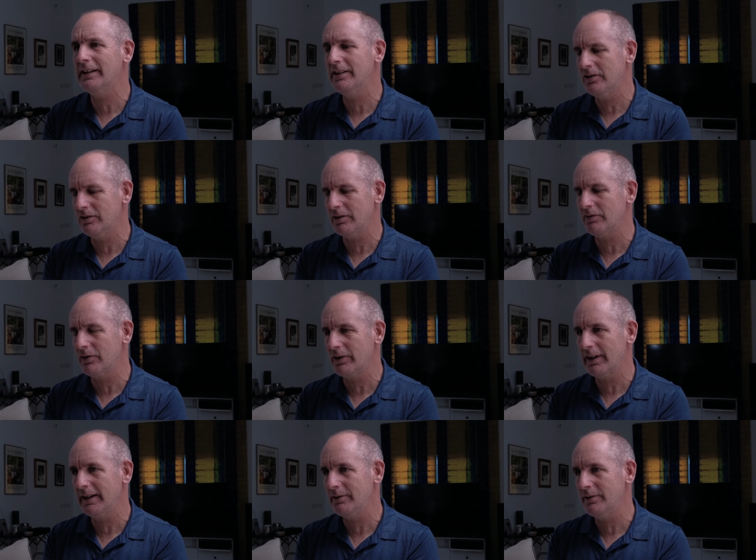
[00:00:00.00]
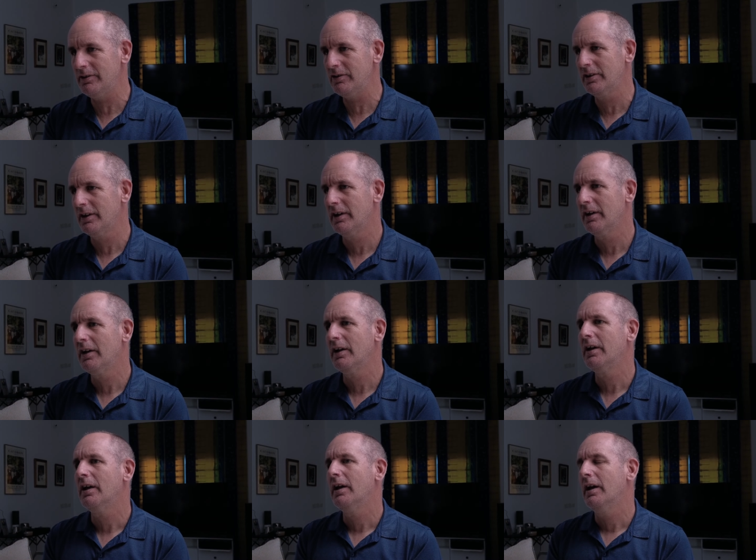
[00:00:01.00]
English as a foreign language. Yeah.
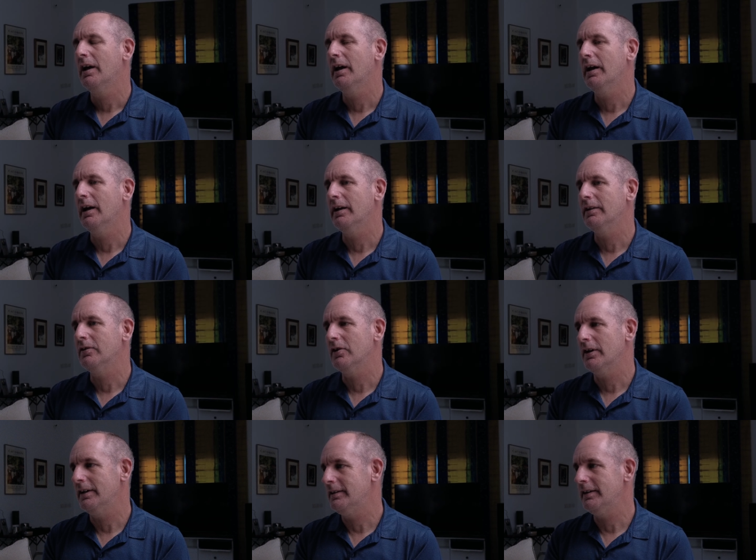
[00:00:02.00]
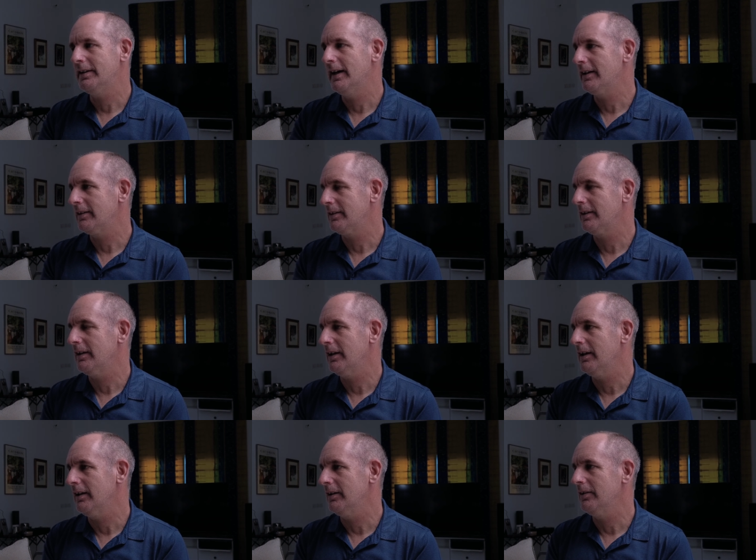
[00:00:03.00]
And uh, I did that,
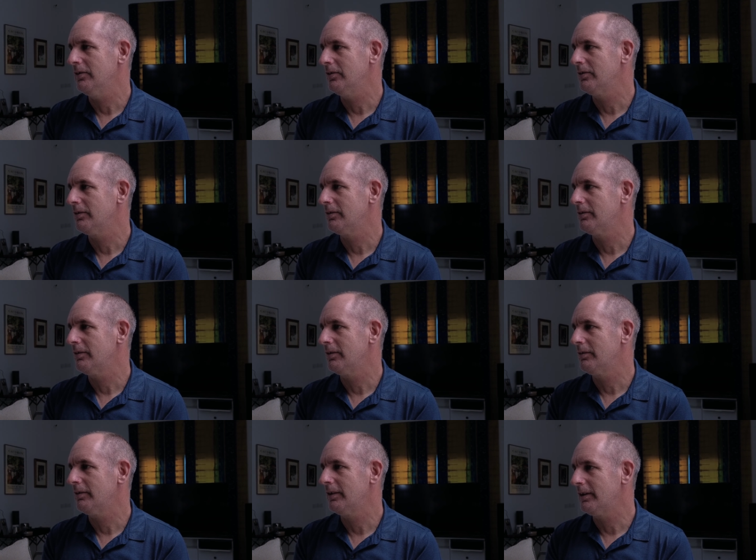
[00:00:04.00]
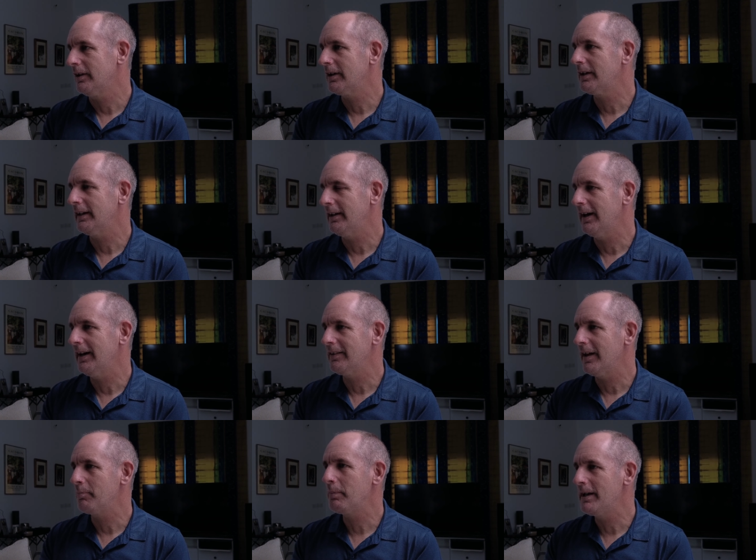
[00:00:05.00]
and luckily I had
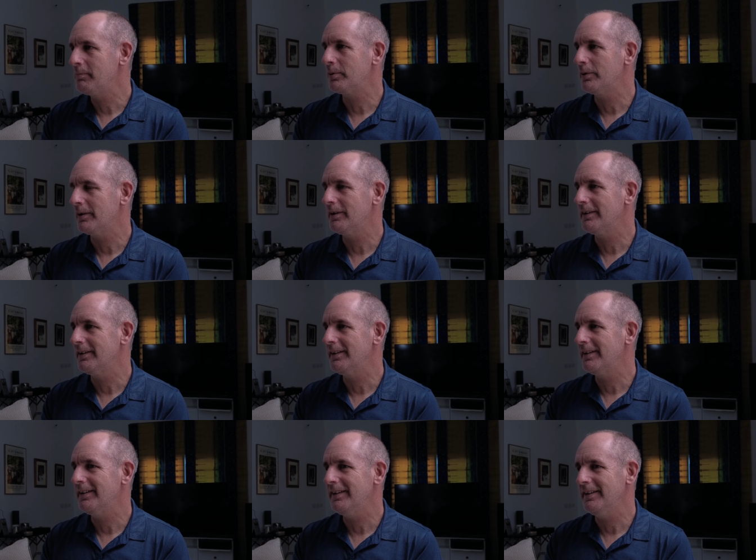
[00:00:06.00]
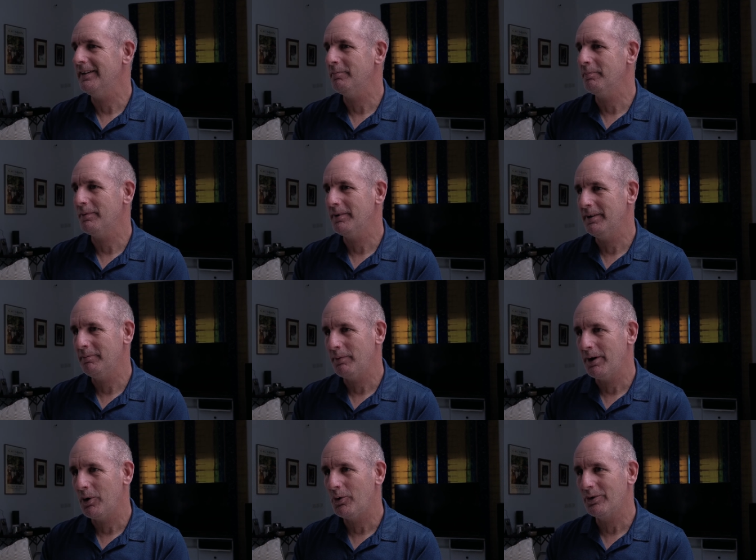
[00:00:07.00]
that paper in my in
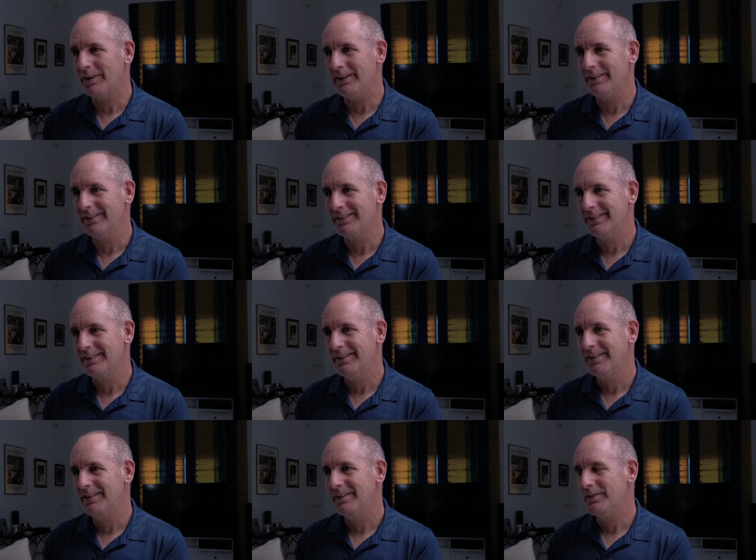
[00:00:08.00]
my holding. Yes.